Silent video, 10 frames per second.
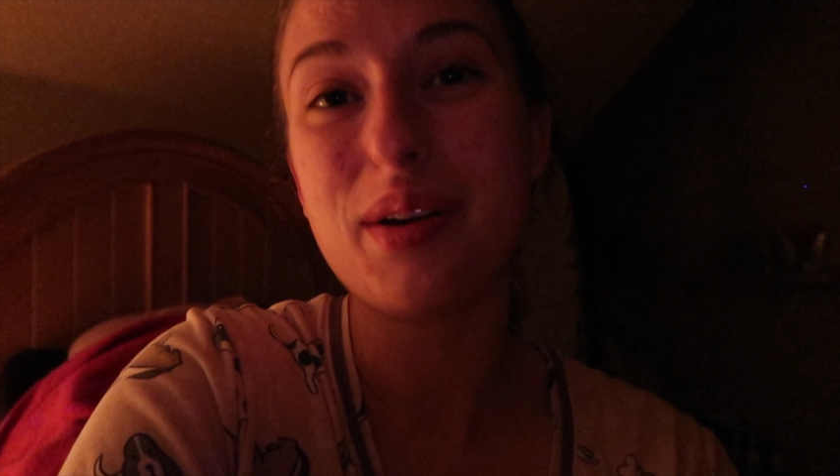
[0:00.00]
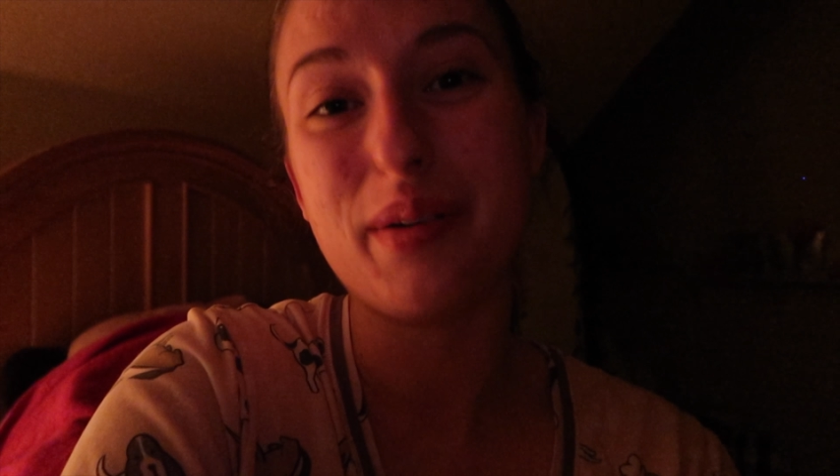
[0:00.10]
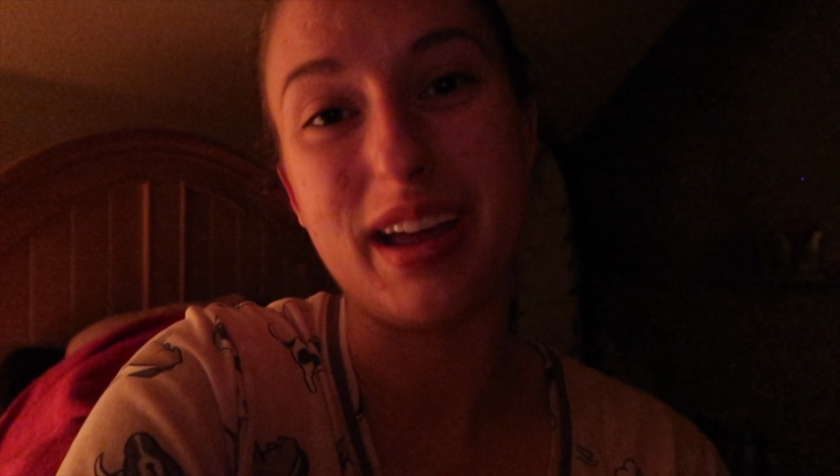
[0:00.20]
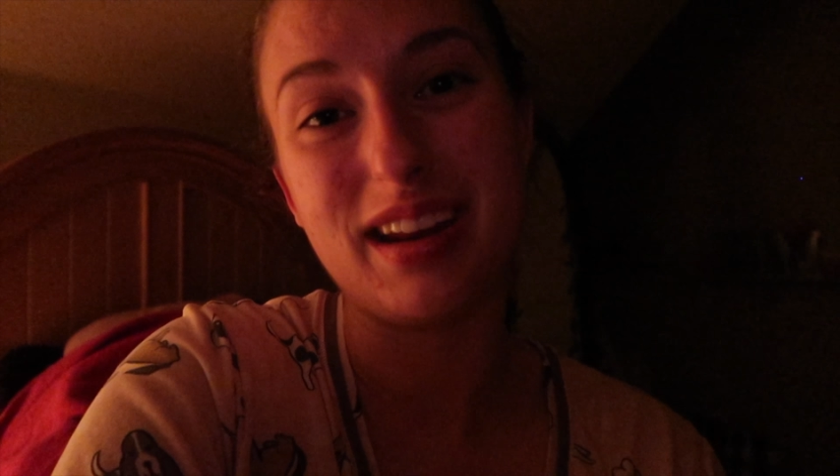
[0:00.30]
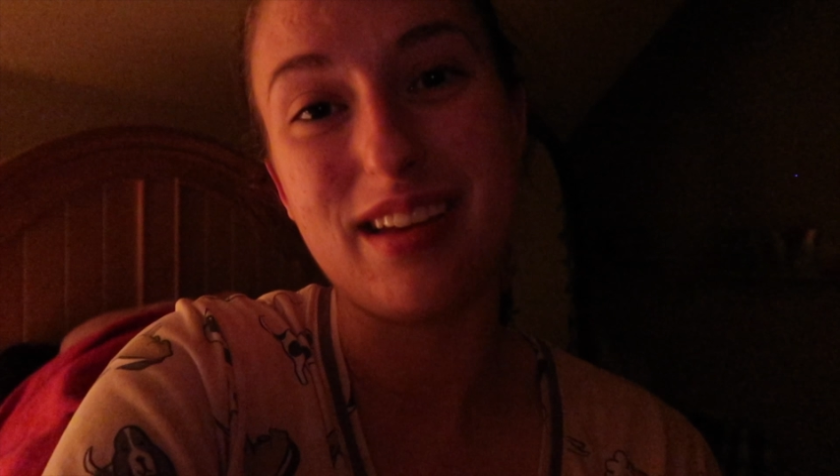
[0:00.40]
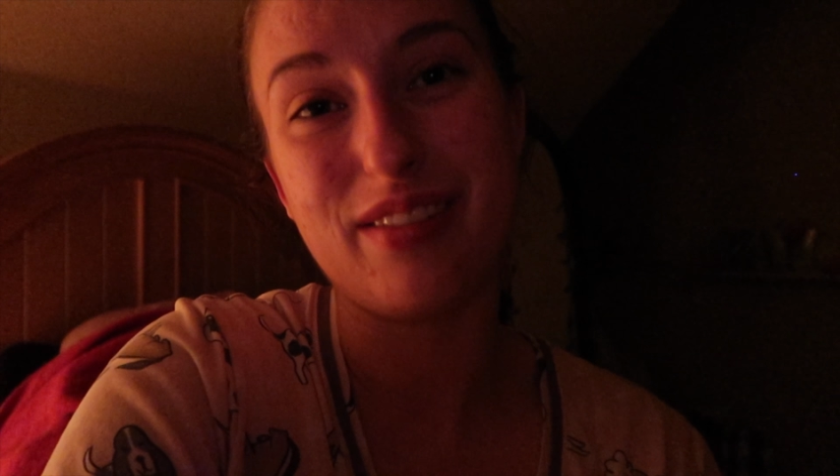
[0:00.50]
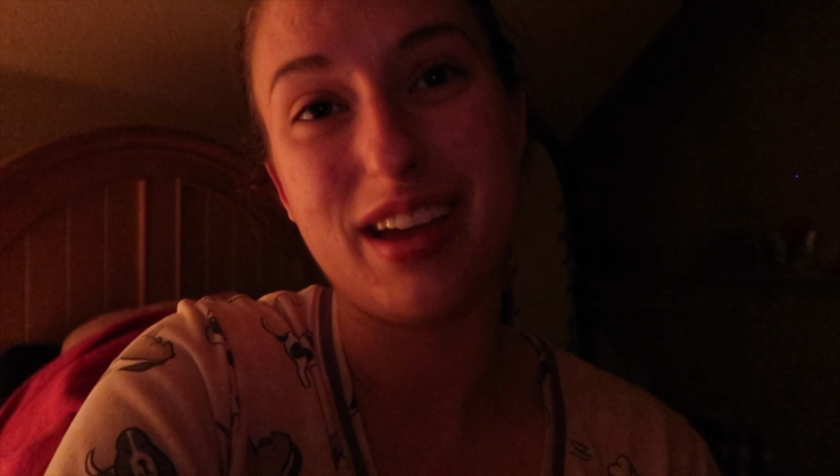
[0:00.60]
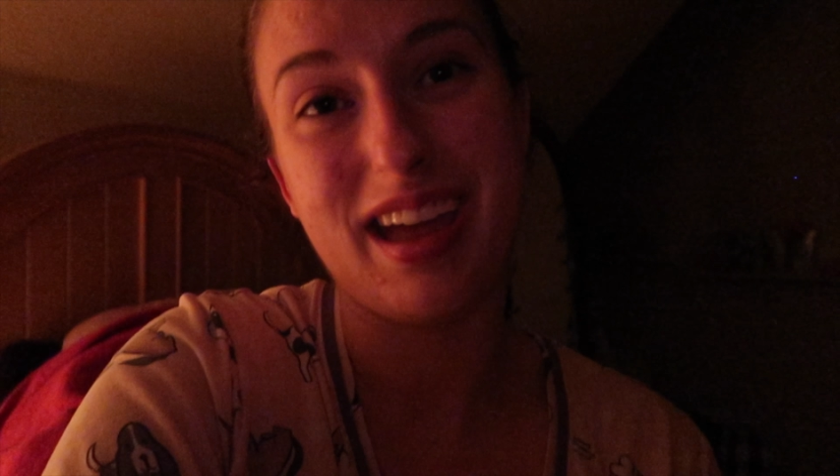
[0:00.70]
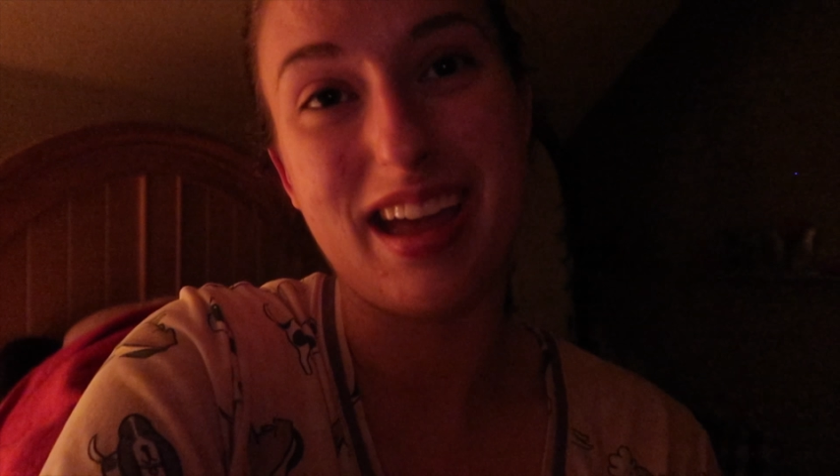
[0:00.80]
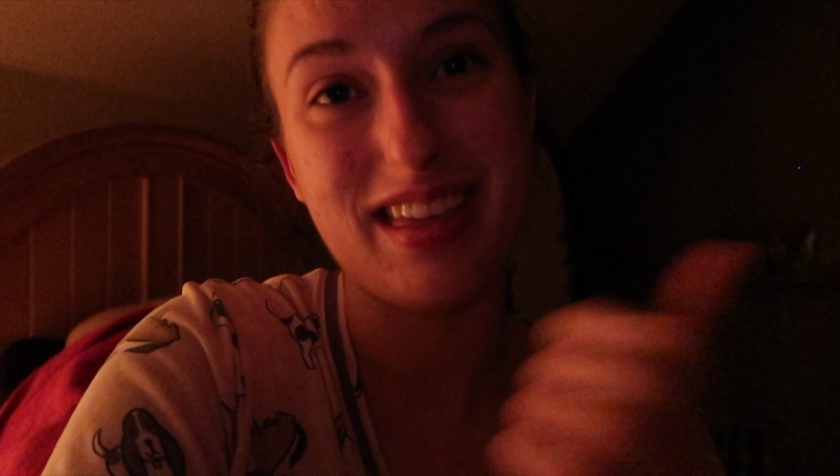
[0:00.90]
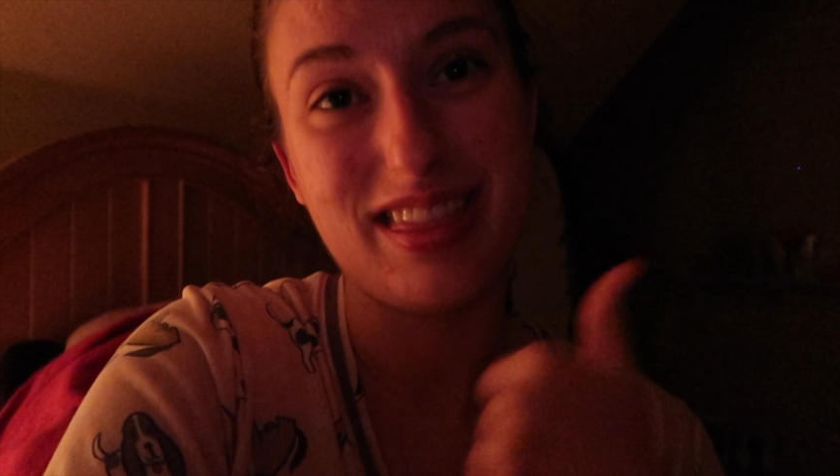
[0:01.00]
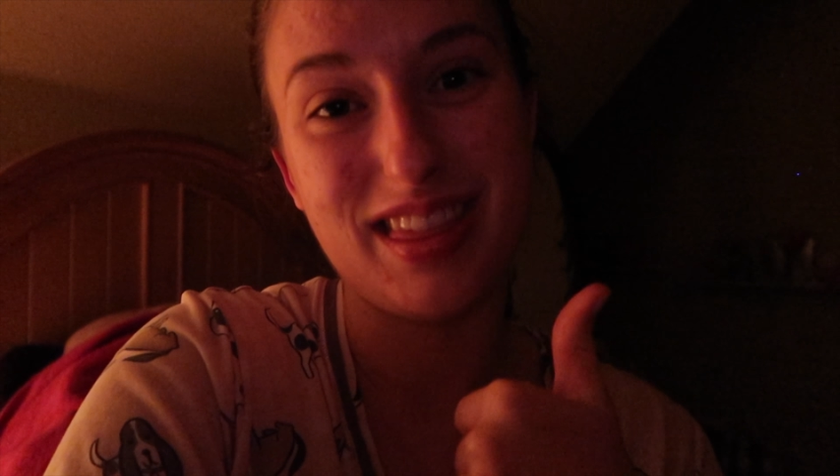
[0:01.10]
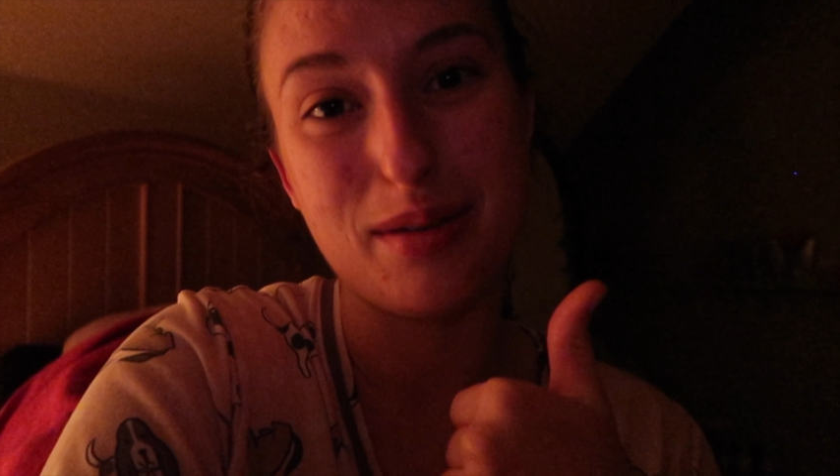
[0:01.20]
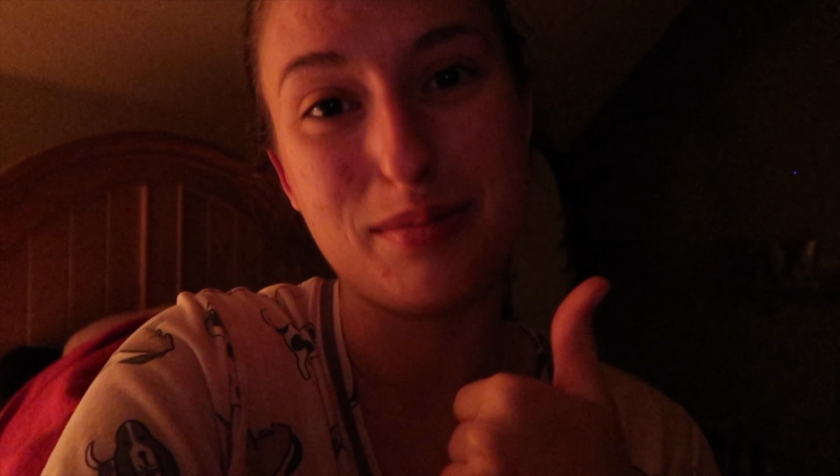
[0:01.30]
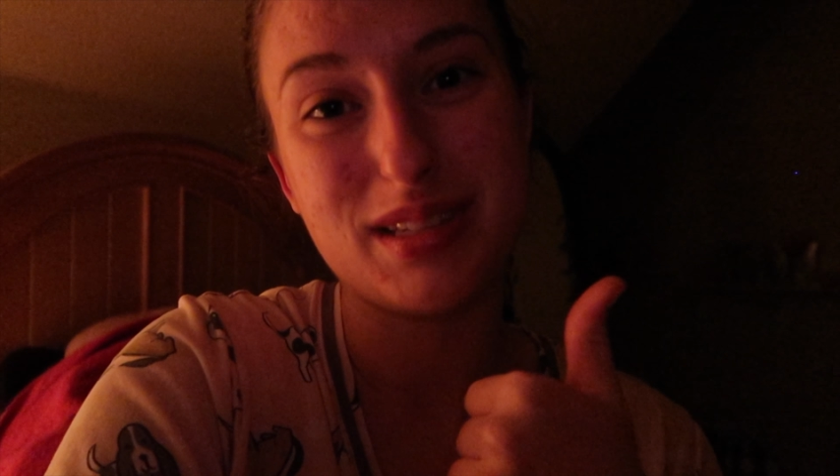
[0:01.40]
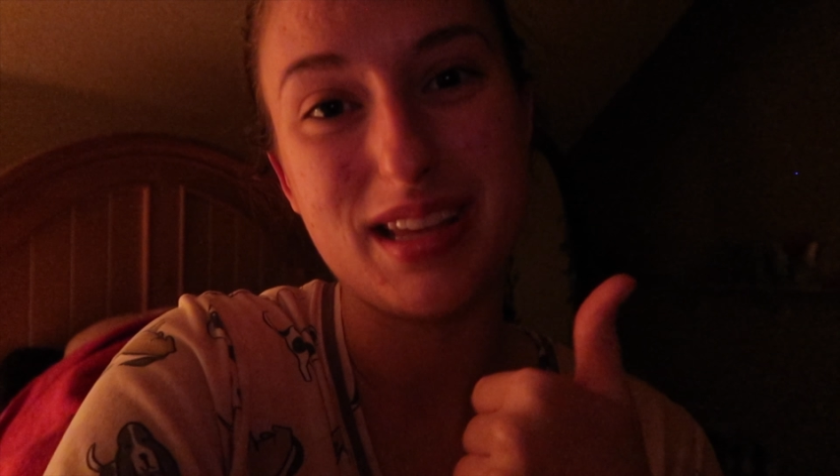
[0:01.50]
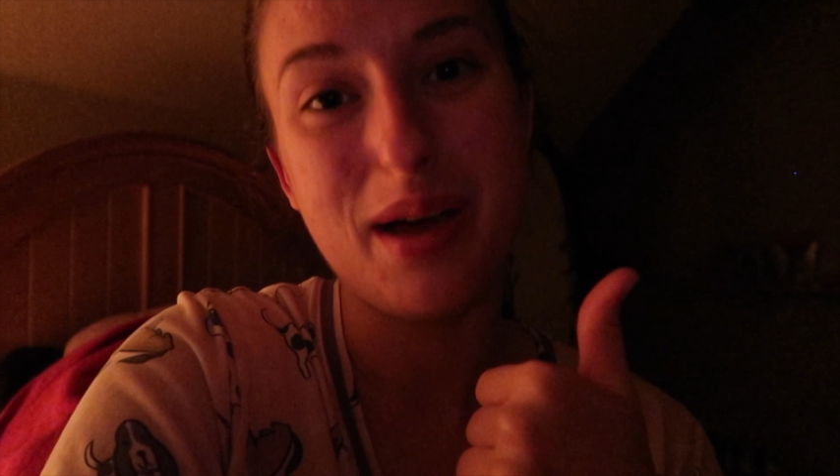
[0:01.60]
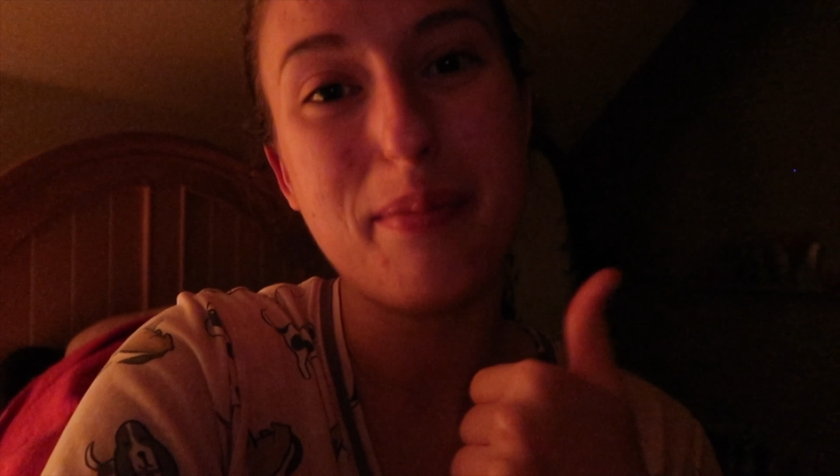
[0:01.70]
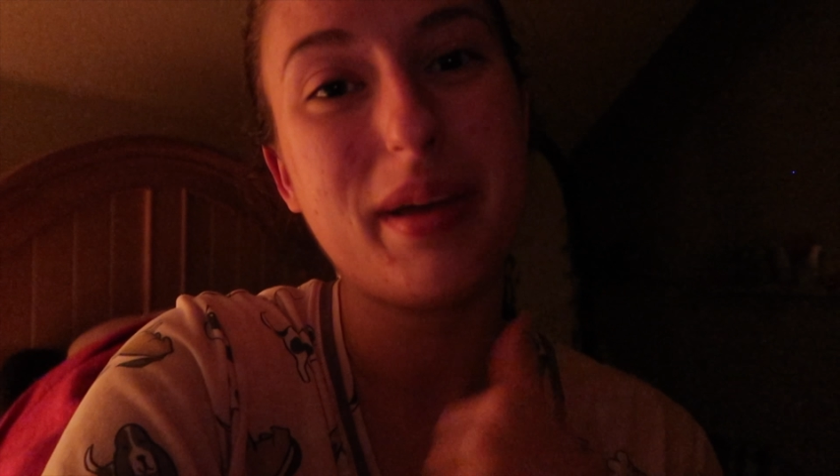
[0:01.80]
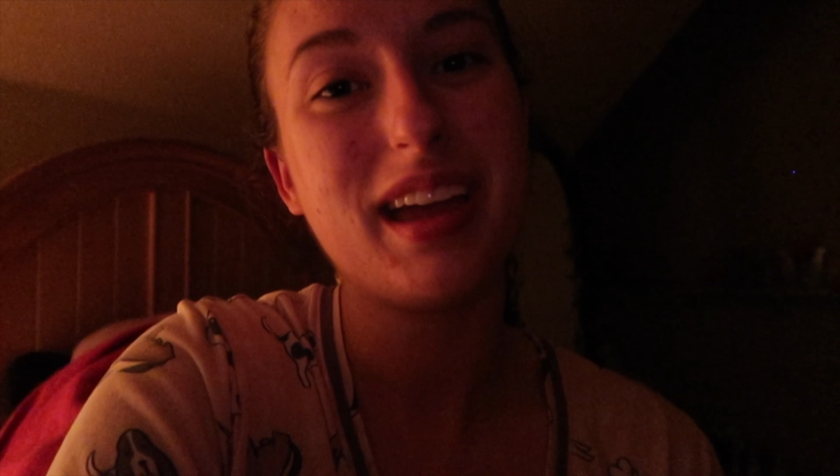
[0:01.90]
go ahead and give it a thumbs up,